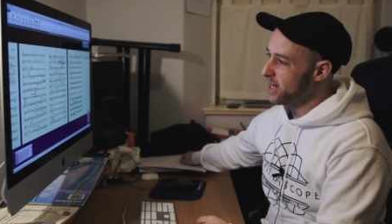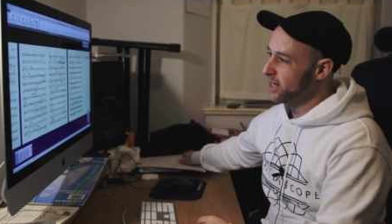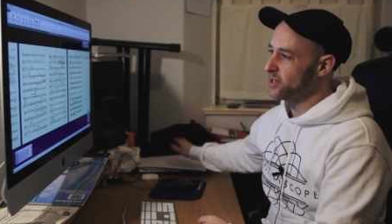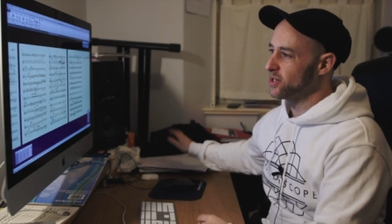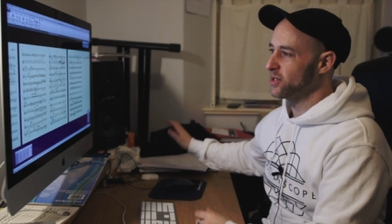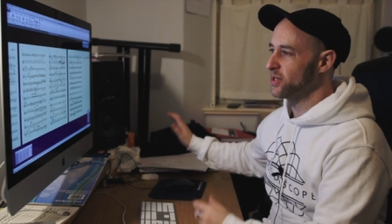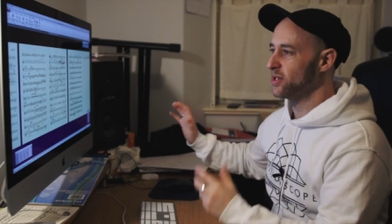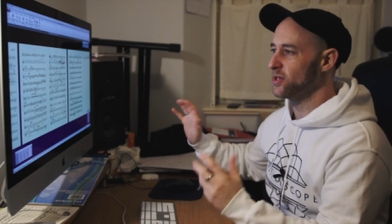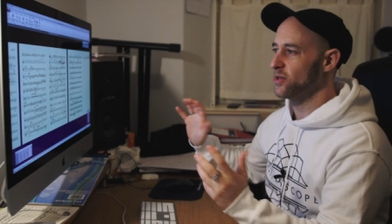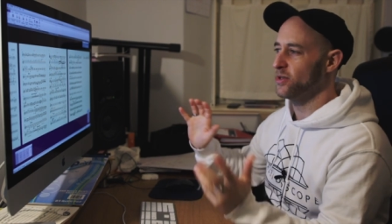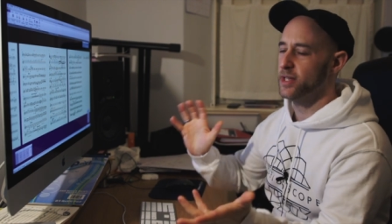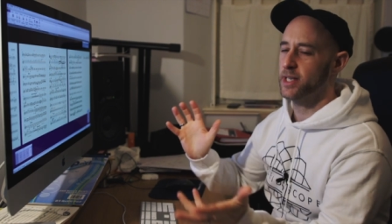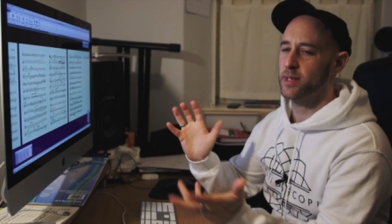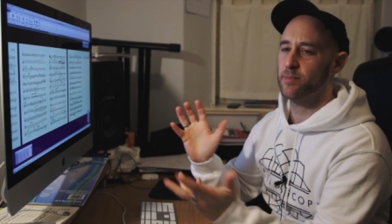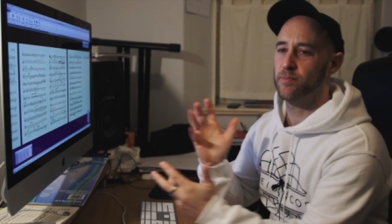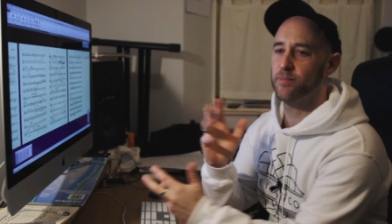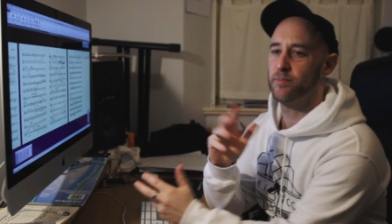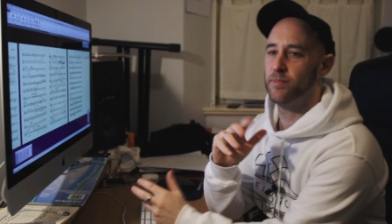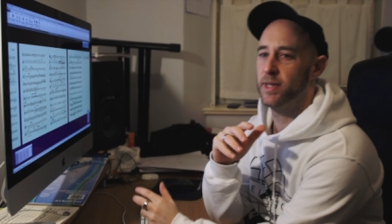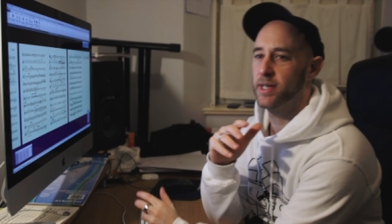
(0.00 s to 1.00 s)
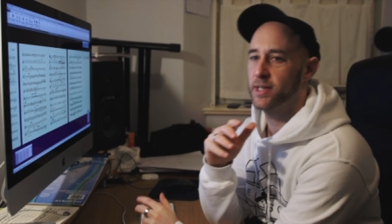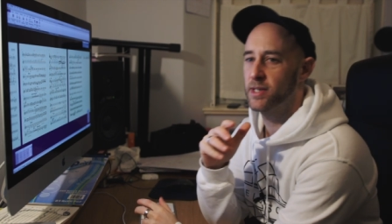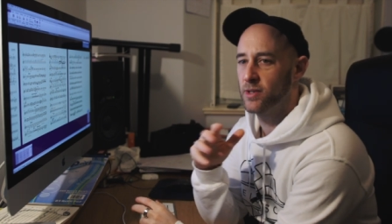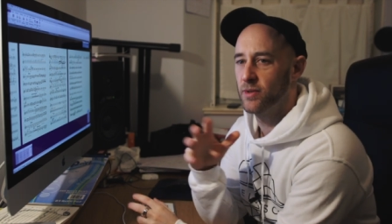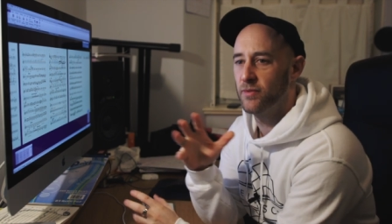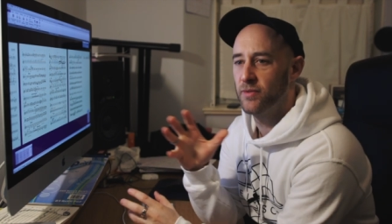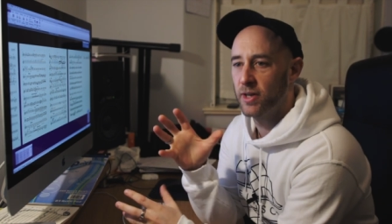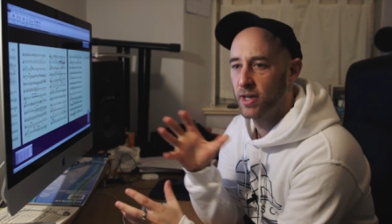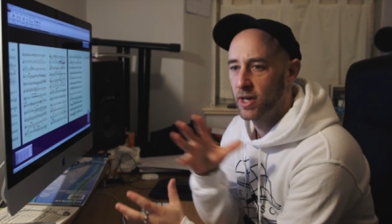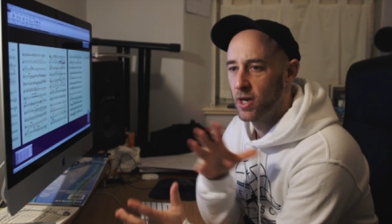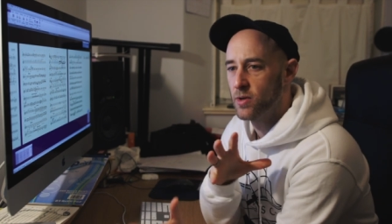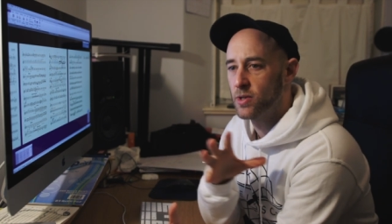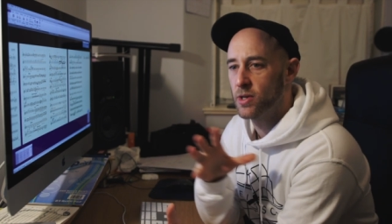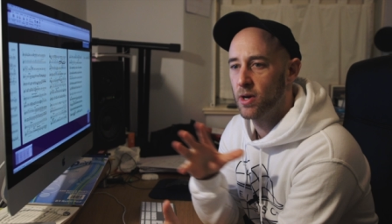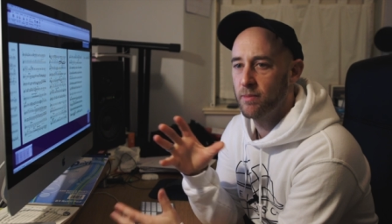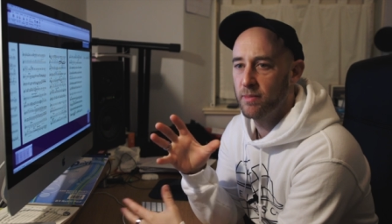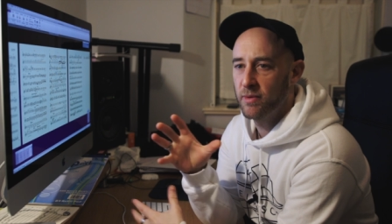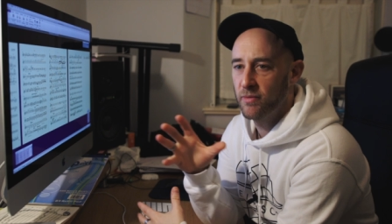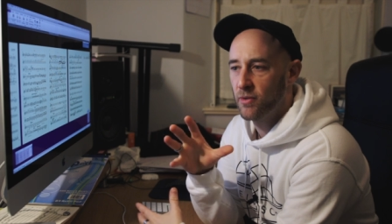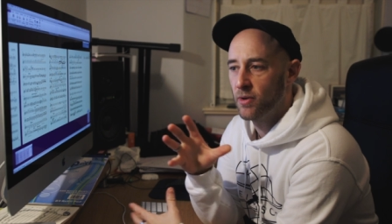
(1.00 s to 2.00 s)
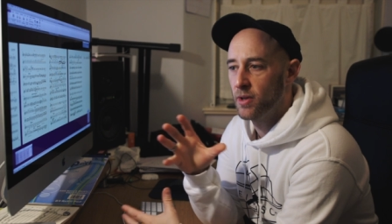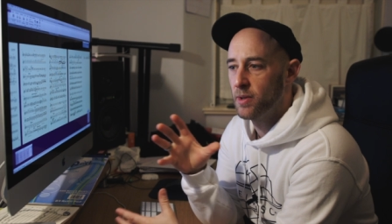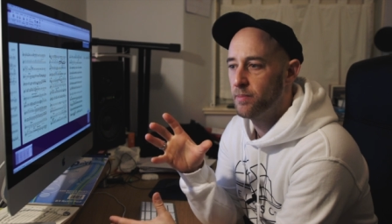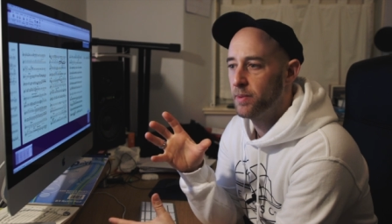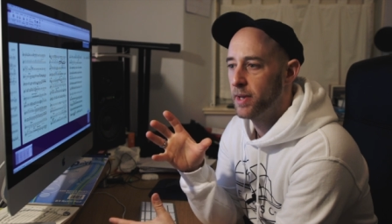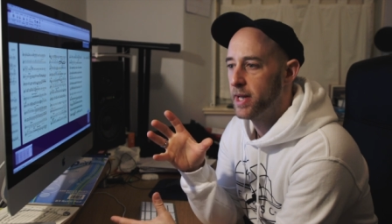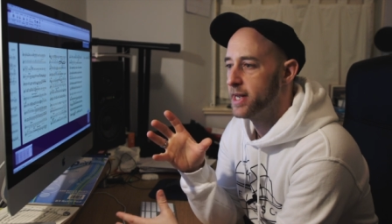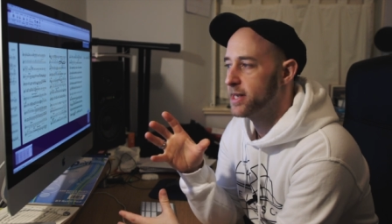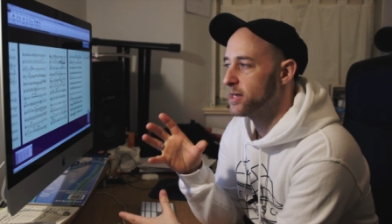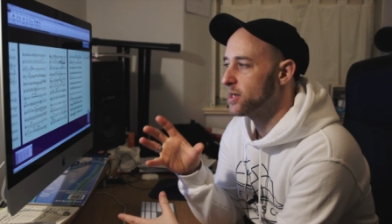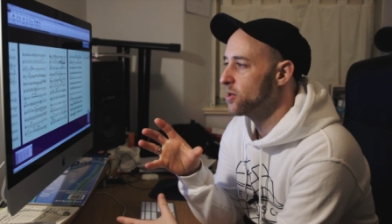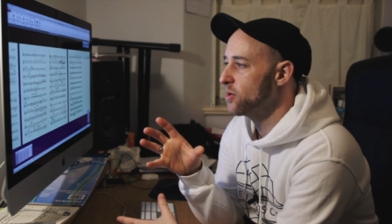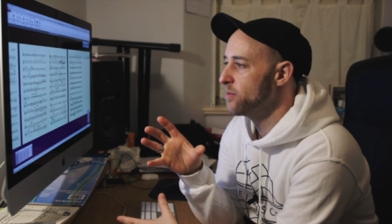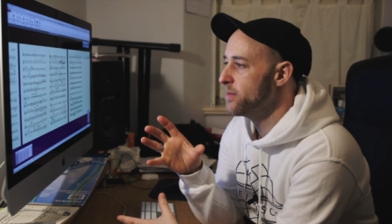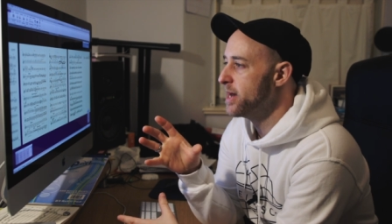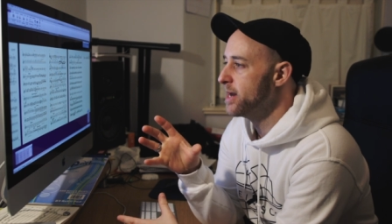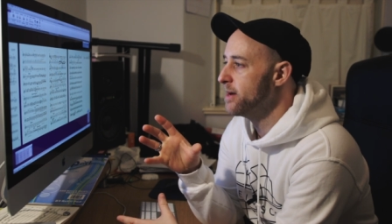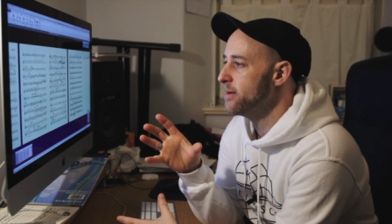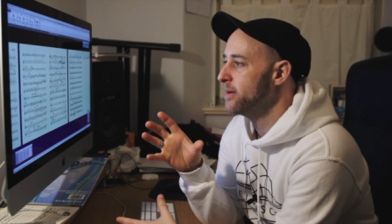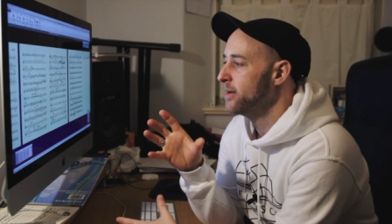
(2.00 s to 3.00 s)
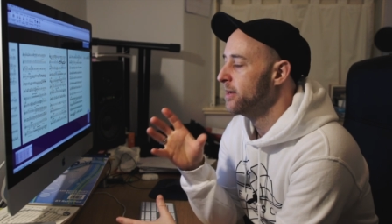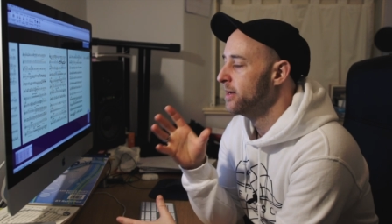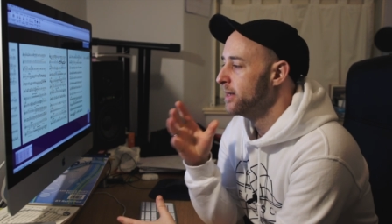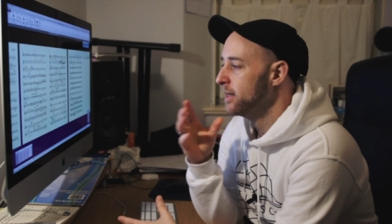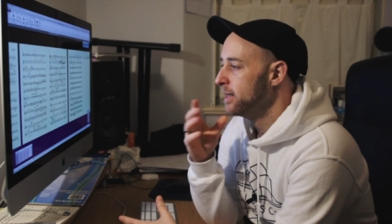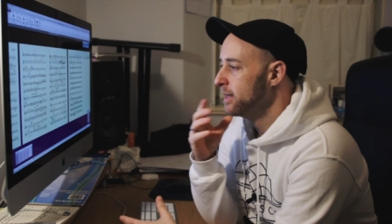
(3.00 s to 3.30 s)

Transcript: and so there's all this this stuff that goes on before the players come in